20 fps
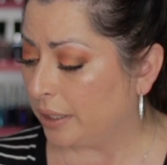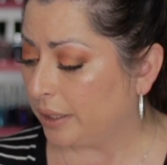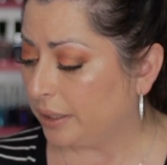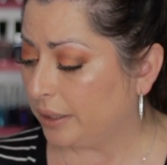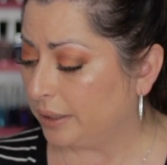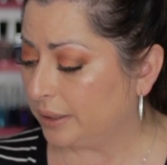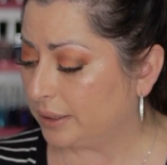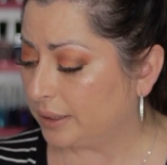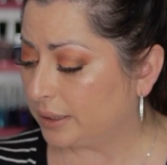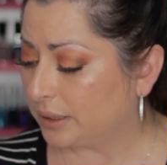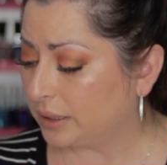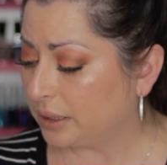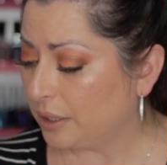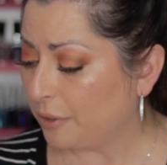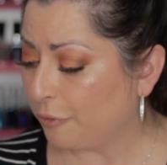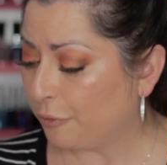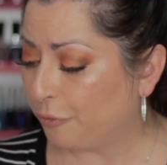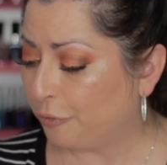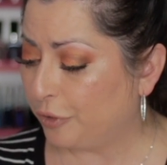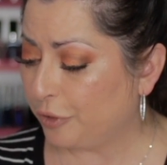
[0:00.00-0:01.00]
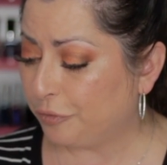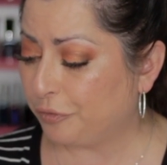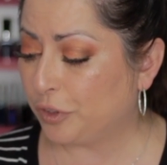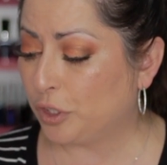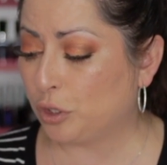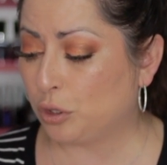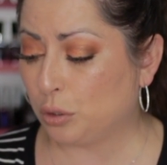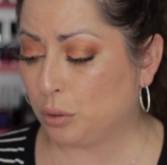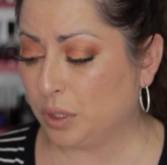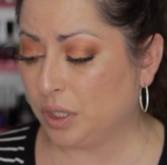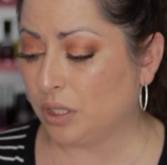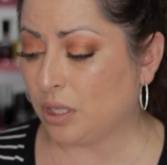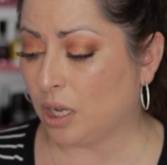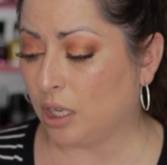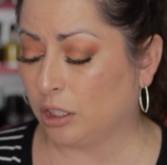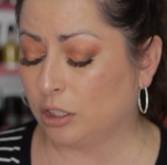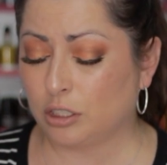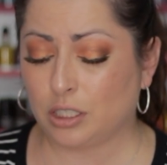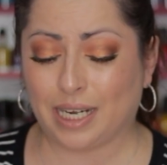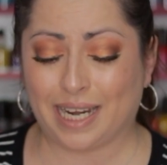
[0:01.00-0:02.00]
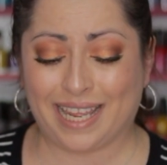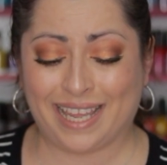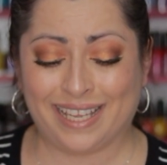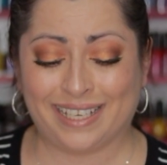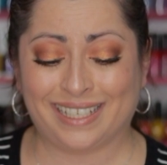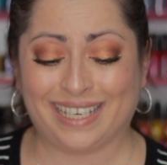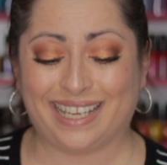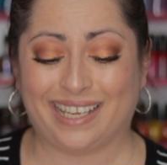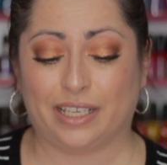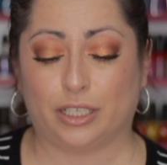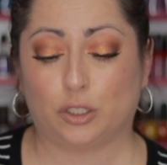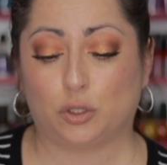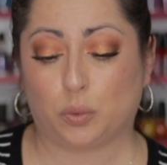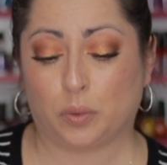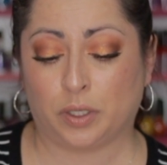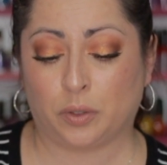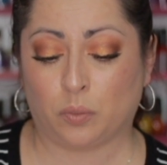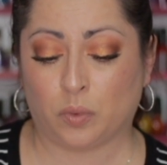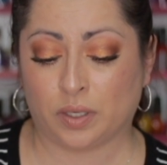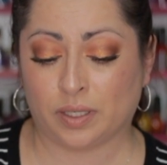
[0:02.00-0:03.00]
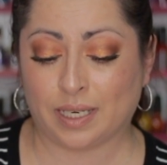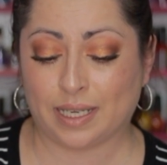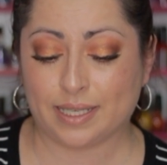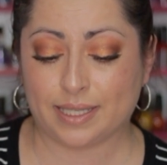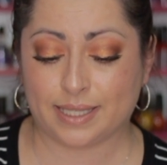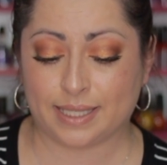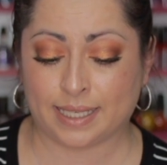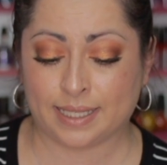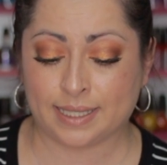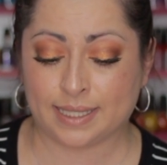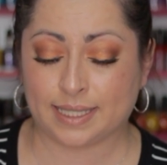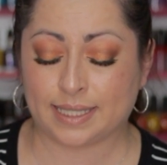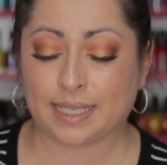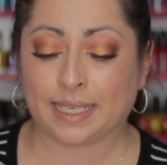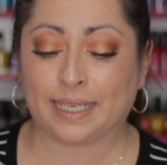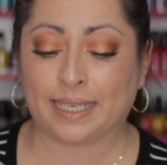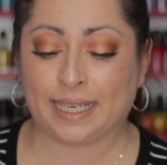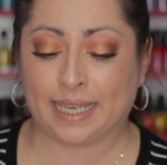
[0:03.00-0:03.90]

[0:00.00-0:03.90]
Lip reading: it's $53.21